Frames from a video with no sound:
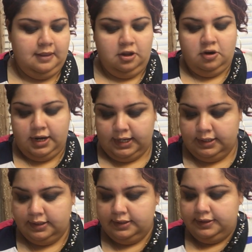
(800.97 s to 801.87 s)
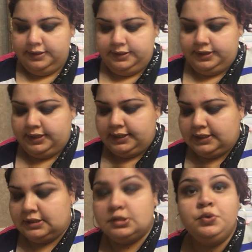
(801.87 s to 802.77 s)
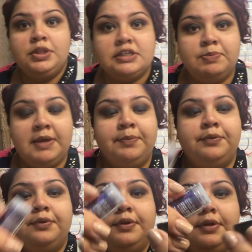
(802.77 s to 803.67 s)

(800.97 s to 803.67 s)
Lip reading: All right. Let's do this, people.